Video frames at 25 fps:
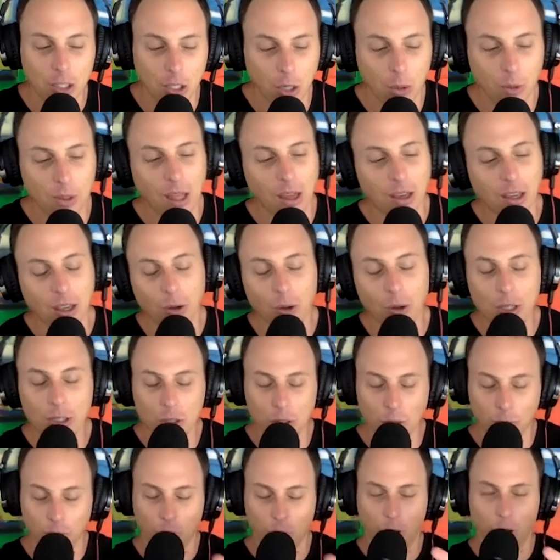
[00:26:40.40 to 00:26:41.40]
you know, without going
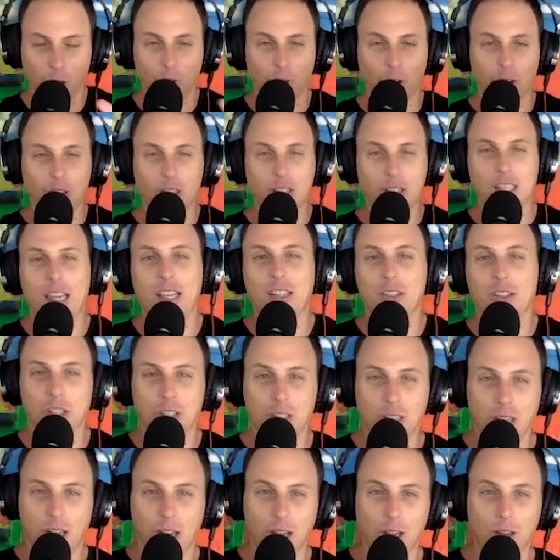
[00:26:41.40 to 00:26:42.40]
too far off on the
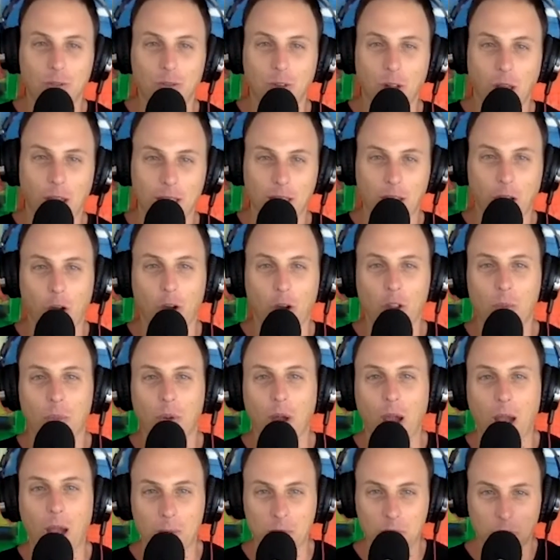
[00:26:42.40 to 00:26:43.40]
tangent of like all the
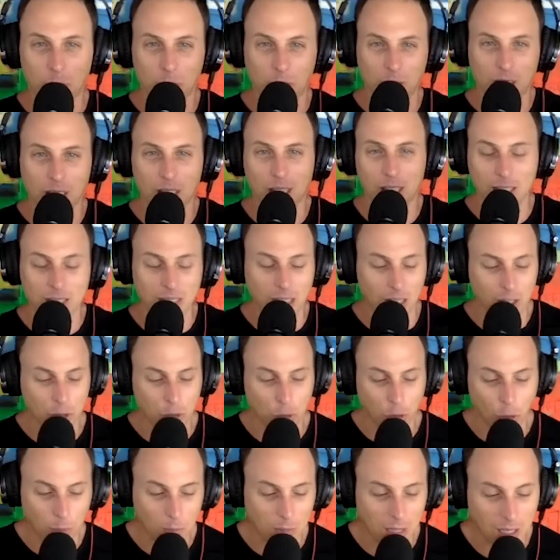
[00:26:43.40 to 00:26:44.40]
problems with the
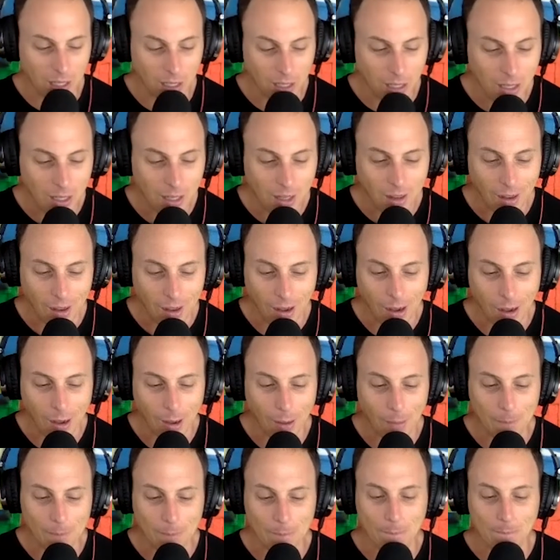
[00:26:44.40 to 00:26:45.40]
industrial meat,
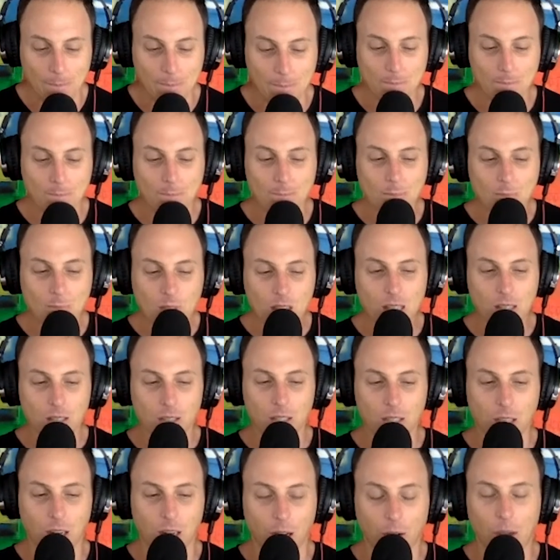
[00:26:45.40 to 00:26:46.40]
um,
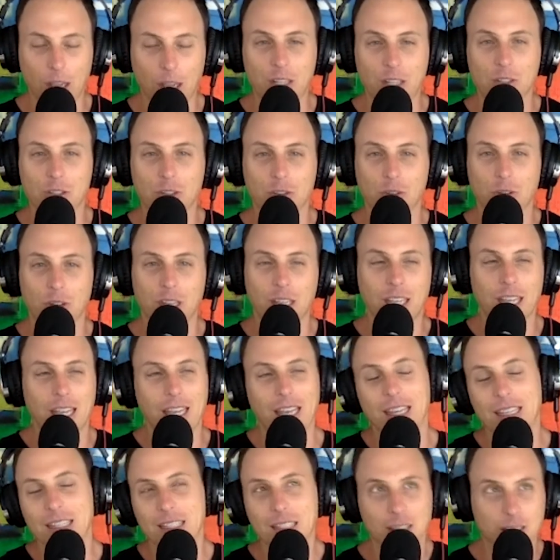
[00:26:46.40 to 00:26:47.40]
you know, industry,
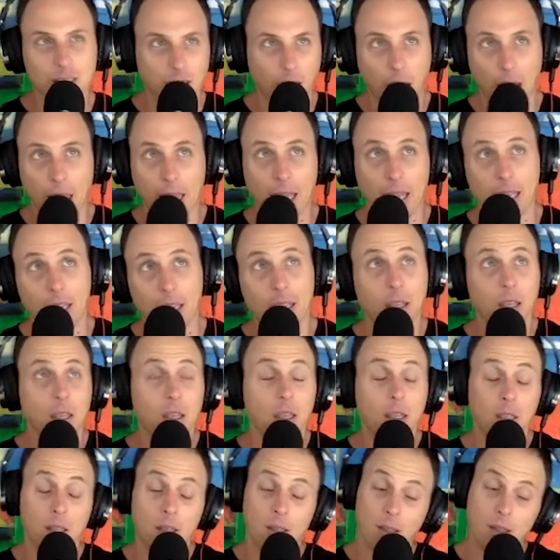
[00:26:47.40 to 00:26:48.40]
it's like
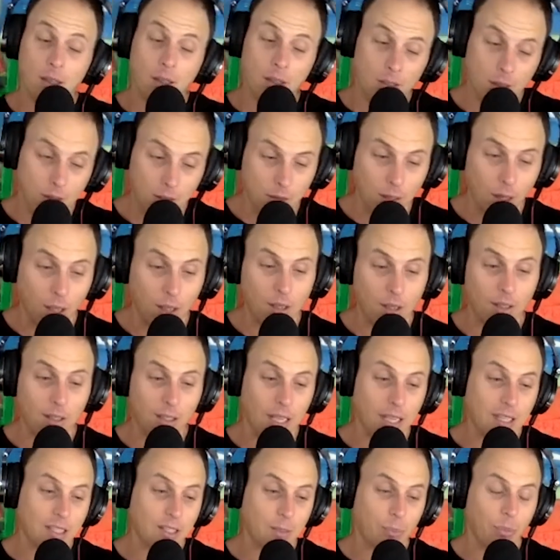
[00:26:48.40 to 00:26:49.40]
look,
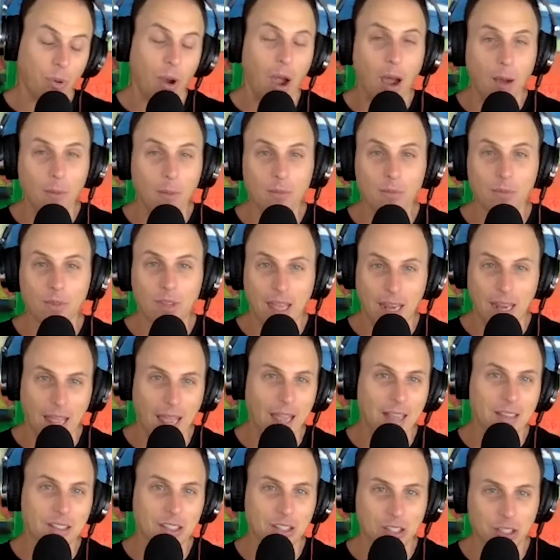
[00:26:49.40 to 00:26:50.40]
it's a problem that
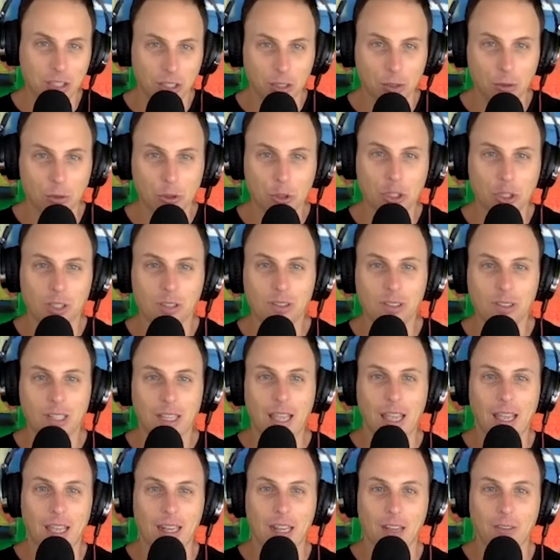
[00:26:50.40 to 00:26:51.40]
has a solution.
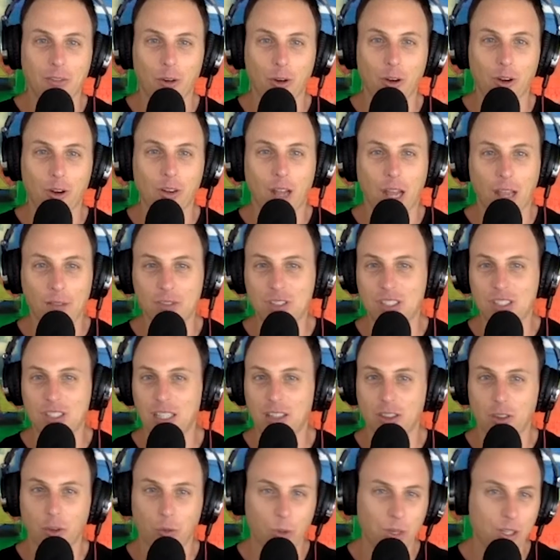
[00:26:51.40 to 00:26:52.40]
And I've heard, I've
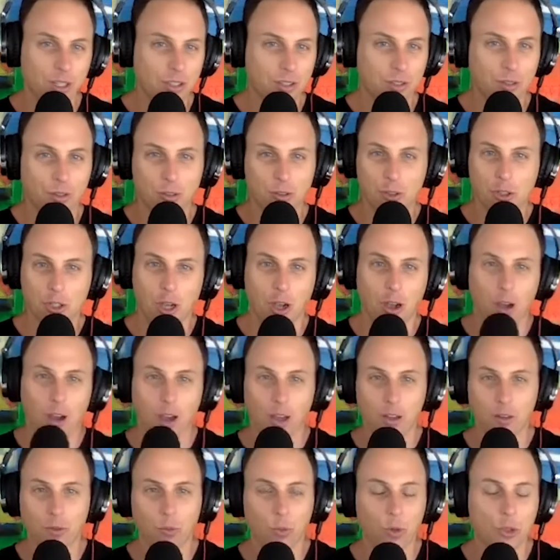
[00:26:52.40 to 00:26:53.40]
seen the research
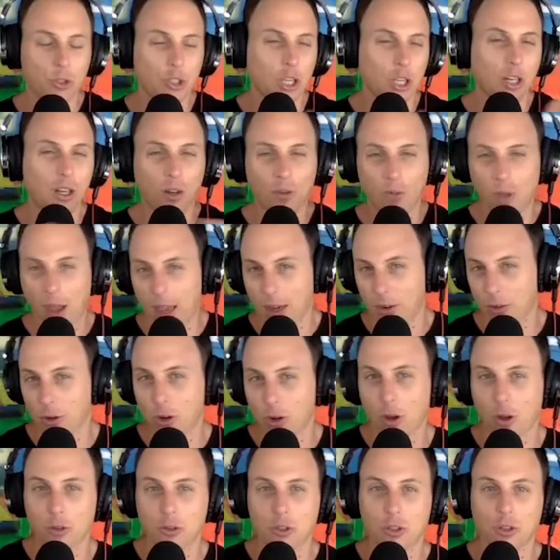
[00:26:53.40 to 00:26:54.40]
on regenerative
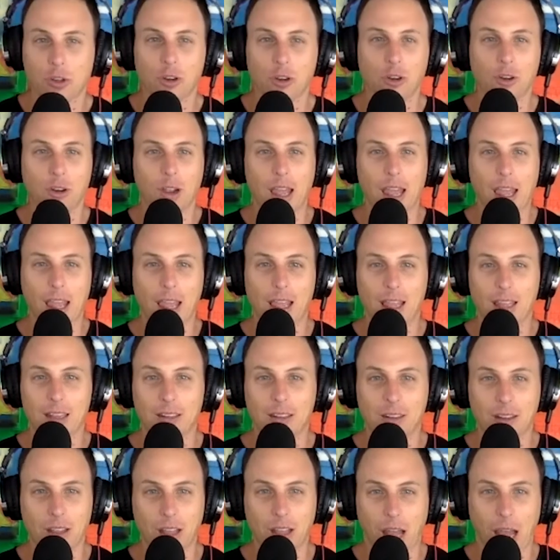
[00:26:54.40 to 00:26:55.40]
agriculture
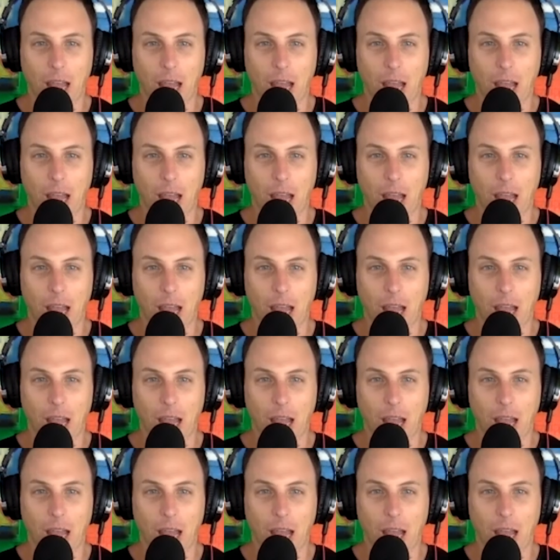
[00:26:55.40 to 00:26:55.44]
and